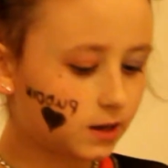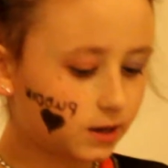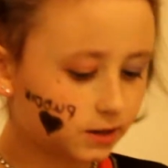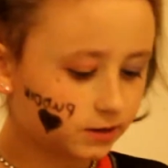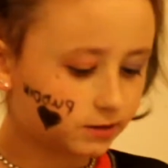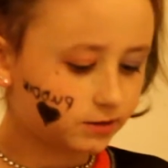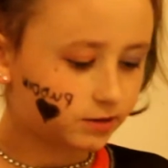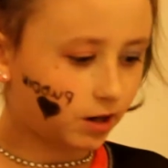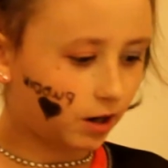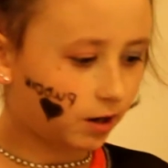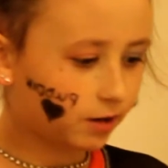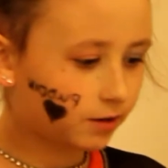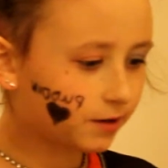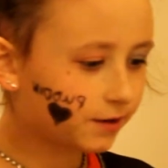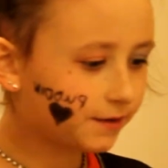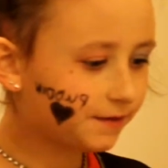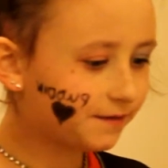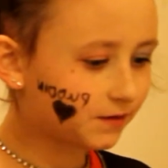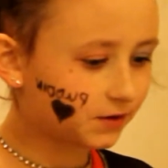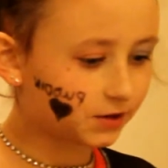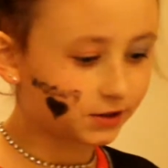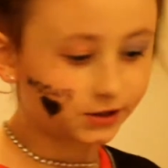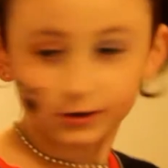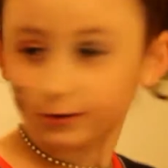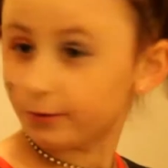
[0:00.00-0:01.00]
Sorry
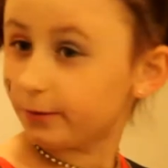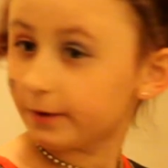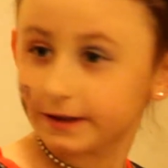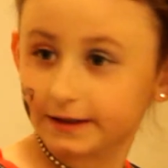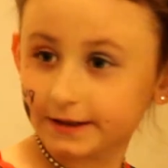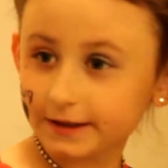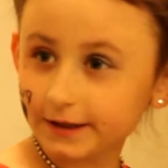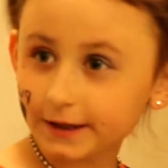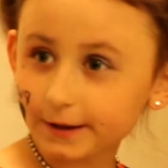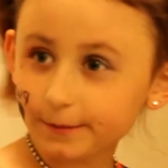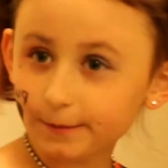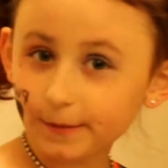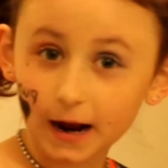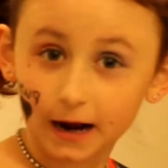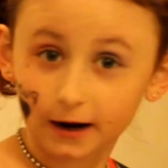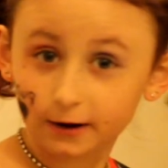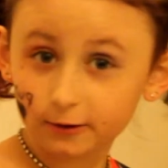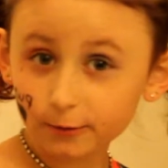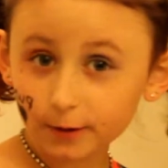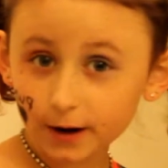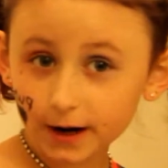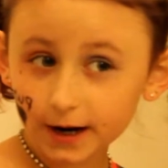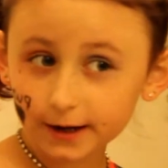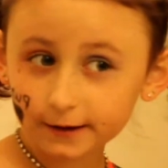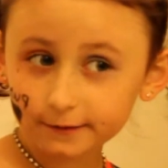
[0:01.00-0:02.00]
for the noise in the
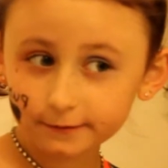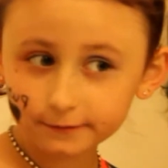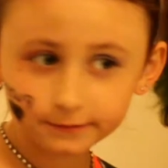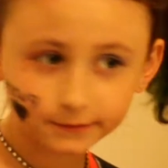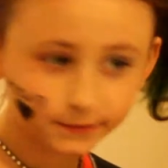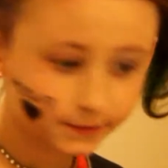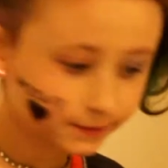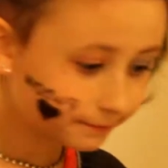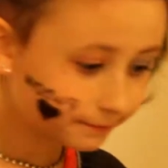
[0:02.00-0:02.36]
background.